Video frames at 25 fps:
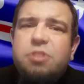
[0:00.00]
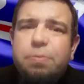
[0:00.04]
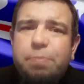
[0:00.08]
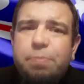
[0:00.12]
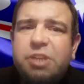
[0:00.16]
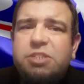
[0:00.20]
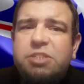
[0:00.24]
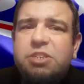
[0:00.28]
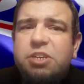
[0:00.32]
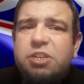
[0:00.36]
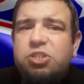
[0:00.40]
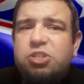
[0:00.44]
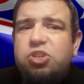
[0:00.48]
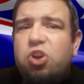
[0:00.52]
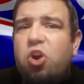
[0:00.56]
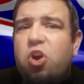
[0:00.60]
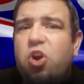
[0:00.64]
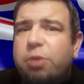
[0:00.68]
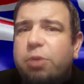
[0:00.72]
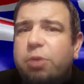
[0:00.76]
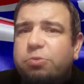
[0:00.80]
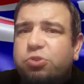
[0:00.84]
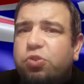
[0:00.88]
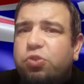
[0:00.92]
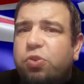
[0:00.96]
The message
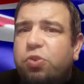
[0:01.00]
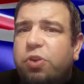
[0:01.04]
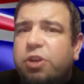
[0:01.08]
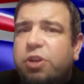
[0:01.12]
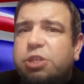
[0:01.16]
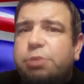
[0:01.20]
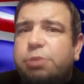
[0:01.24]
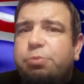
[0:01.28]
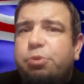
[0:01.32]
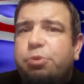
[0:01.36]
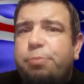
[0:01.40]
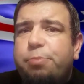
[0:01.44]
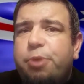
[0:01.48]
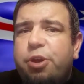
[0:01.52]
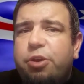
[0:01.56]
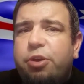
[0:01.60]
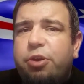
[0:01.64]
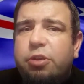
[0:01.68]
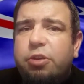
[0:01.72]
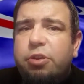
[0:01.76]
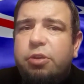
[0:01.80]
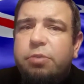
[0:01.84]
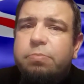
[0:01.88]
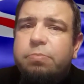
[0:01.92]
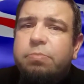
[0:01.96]
I am trying to
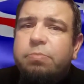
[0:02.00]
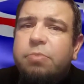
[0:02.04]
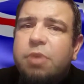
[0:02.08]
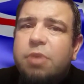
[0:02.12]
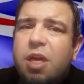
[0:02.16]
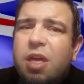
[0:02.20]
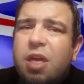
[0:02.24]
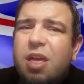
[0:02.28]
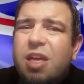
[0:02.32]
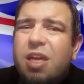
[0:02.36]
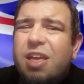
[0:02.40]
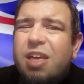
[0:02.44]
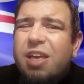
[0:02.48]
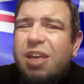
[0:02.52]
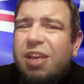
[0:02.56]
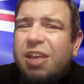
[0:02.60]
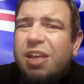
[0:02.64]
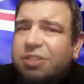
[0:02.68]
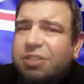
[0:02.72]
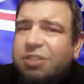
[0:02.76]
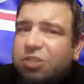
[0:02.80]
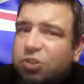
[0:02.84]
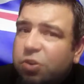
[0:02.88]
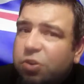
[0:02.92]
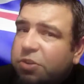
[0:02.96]
promote
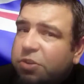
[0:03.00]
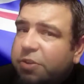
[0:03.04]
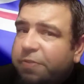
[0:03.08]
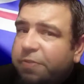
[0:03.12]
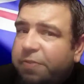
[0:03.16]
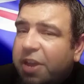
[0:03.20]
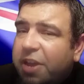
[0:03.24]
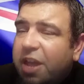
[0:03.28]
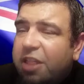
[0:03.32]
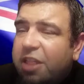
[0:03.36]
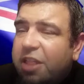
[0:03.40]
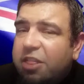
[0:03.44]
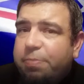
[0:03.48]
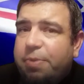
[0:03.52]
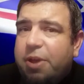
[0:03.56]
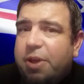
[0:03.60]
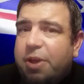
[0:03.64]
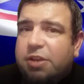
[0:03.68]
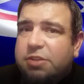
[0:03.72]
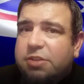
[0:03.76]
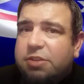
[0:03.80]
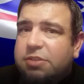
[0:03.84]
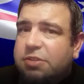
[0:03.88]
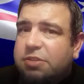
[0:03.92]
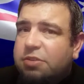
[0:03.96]
is not to forget the
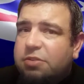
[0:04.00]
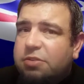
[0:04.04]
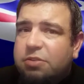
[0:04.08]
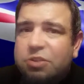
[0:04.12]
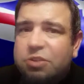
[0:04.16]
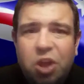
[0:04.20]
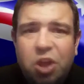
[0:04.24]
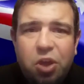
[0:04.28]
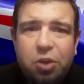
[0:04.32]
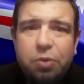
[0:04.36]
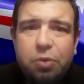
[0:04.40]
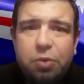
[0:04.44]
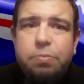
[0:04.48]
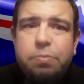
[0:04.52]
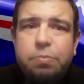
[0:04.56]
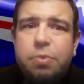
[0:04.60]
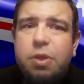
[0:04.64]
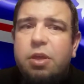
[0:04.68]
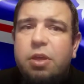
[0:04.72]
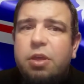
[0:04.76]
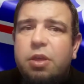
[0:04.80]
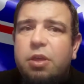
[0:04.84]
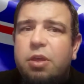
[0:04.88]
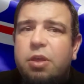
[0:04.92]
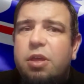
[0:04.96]
past, no,
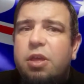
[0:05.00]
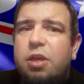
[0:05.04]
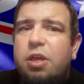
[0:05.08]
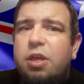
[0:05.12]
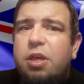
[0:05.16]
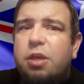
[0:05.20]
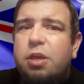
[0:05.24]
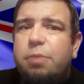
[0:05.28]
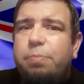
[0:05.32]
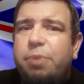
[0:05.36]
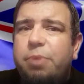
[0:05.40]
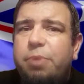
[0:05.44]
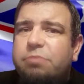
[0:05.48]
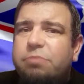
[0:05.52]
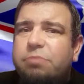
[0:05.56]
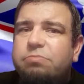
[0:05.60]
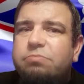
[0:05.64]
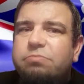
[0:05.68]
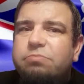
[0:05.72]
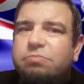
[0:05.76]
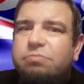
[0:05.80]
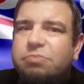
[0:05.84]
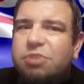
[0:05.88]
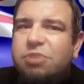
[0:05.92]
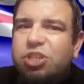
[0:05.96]

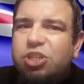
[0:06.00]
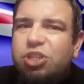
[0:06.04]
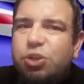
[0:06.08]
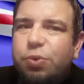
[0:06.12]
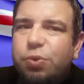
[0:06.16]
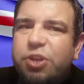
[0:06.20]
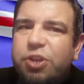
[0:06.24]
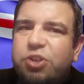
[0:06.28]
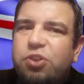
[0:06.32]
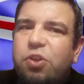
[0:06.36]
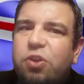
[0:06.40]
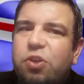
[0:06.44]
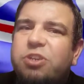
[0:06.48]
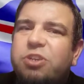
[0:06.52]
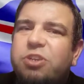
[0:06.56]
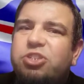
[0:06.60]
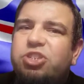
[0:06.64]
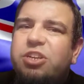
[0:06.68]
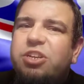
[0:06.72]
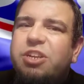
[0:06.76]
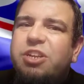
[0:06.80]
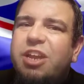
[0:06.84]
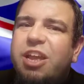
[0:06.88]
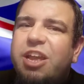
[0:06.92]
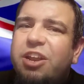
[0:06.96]
but to
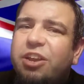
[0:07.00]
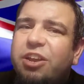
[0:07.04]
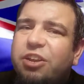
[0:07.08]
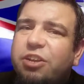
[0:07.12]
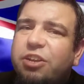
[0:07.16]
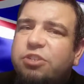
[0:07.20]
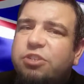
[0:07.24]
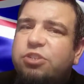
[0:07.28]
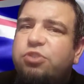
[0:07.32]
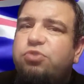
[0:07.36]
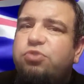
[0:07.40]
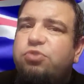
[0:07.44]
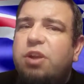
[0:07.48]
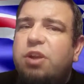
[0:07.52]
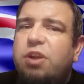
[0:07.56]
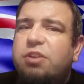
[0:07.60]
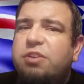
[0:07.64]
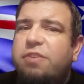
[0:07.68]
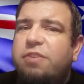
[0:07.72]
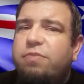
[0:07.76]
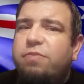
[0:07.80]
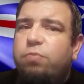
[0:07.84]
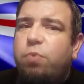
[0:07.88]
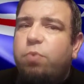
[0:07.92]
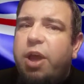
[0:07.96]
acknowledge it in a
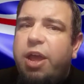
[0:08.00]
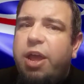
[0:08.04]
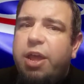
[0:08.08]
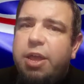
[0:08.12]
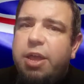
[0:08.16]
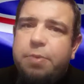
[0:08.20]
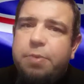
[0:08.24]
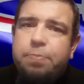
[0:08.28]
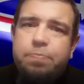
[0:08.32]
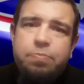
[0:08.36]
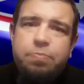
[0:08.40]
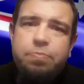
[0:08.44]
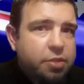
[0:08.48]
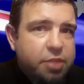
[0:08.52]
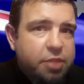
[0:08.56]
constructive way.